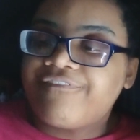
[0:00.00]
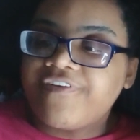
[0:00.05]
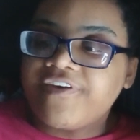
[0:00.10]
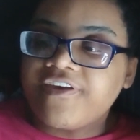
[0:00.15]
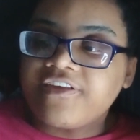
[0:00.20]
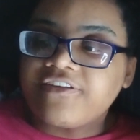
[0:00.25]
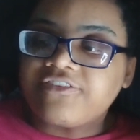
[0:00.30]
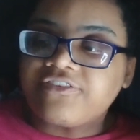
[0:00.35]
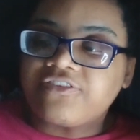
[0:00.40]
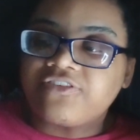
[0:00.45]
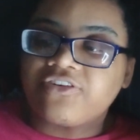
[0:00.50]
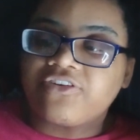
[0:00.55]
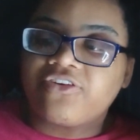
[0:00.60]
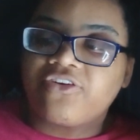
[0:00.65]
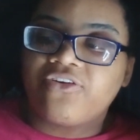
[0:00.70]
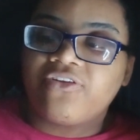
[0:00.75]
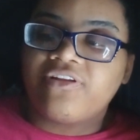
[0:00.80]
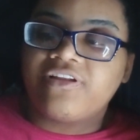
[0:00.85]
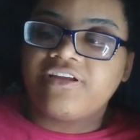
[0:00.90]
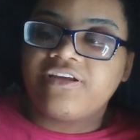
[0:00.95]

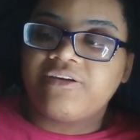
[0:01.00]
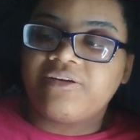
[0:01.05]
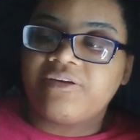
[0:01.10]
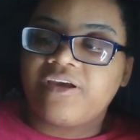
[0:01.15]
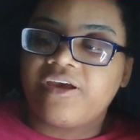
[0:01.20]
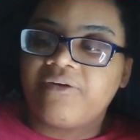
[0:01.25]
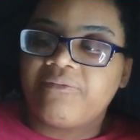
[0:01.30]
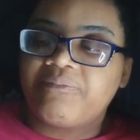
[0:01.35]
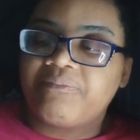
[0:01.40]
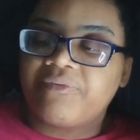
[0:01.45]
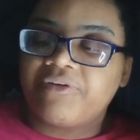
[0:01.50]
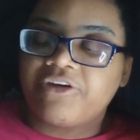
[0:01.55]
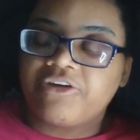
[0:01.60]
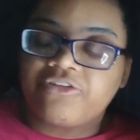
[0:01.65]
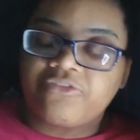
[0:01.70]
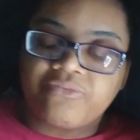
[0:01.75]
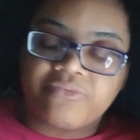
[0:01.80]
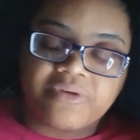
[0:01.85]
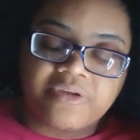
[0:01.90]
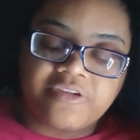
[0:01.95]
Physically
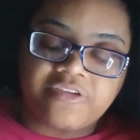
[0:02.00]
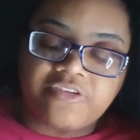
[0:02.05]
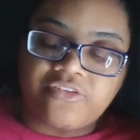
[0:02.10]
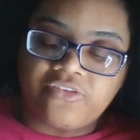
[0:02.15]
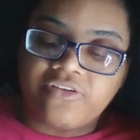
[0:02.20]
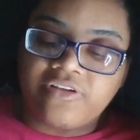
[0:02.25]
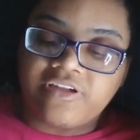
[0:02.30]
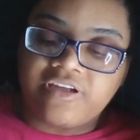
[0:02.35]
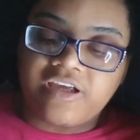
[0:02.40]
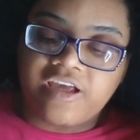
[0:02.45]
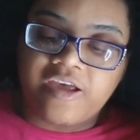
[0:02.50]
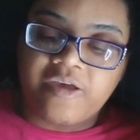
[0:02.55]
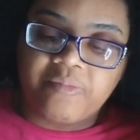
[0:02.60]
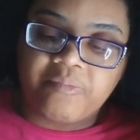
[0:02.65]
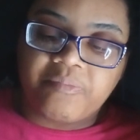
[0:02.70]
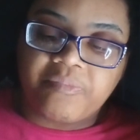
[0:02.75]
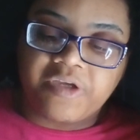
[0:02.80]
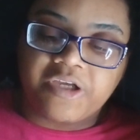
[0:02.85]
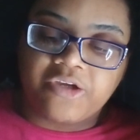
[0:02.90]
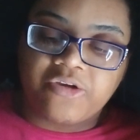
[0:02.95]
abused, mentally
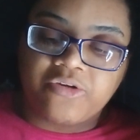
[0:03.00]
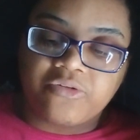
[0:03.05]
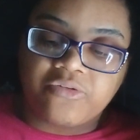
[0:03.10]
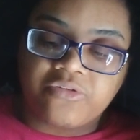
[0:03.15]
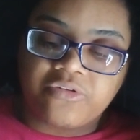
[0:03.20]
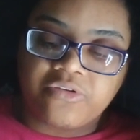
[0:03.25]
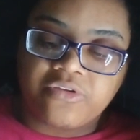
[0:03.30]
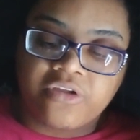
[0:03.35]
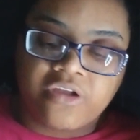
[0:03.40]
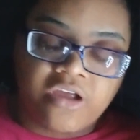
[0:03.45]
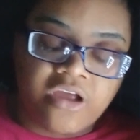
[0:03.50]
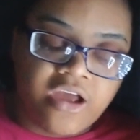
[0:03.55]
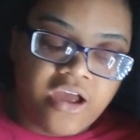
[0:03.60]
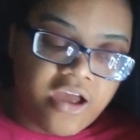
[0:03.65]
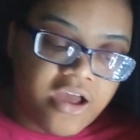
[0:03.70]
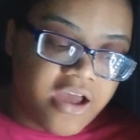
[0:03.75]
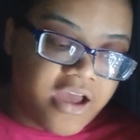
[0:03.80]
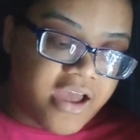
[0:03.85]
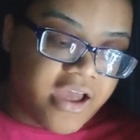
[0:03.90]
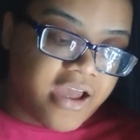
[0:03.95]
abused,
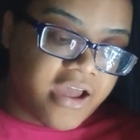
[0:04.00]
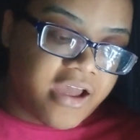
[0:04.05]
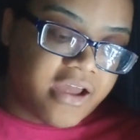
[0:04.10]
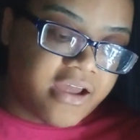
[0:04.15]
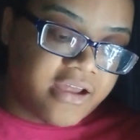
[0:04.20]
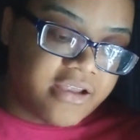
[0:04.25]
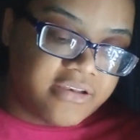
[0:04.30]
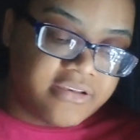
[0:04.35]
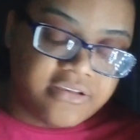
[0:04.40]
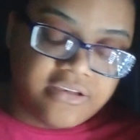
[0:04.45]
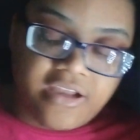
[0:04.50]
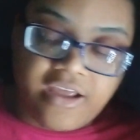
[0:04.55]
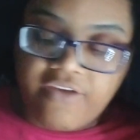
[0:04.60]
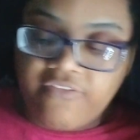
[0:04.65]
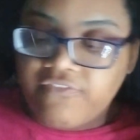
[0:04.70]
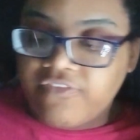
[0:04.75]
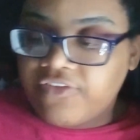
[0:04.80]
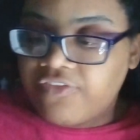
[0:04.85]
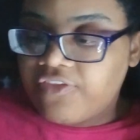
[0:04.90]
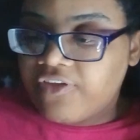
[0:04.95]
and
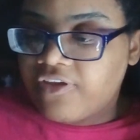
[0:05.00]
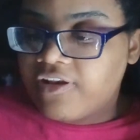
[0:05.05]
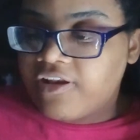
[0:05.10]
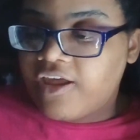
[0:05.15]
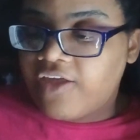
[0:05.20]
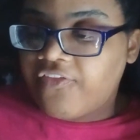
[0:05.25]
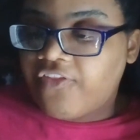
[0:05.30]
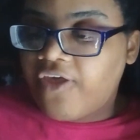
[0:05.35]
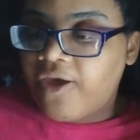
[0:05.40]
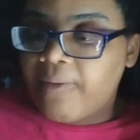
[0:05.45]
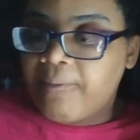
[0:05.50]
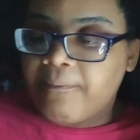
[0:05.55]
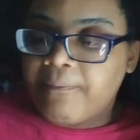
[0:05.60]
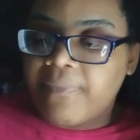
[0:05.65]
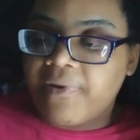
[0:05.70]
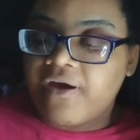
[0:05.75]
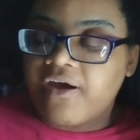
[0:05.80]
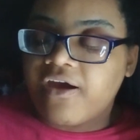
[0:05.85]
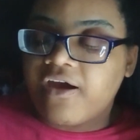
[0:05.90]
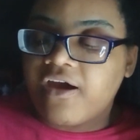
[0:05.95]
everything like that.
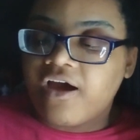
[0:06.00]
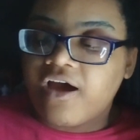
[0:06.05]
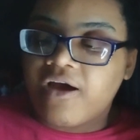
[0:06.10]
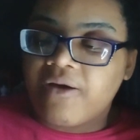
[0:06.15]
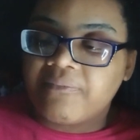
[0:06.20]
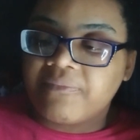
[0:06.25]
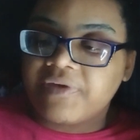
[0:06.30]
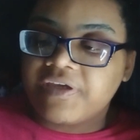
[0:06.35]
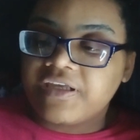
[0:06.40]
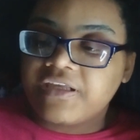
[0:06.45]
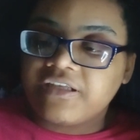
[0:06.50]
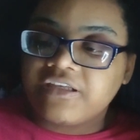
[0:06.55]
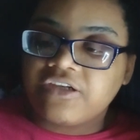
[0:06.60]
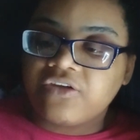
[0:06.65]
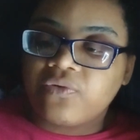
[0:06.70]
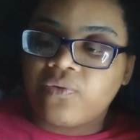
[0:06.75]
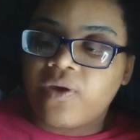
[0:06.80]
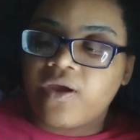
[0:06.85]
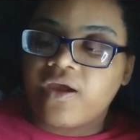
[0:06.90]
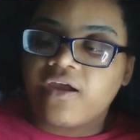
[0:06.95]
But, um,
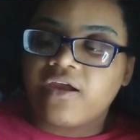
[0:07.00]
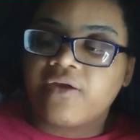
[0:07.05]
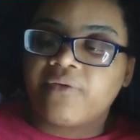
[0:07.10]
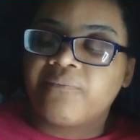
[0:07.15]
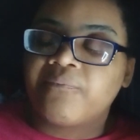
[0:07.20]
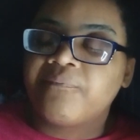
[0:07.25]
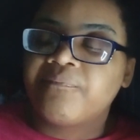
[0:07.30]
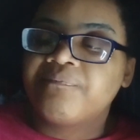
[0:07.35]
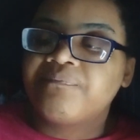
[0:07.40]
anyway,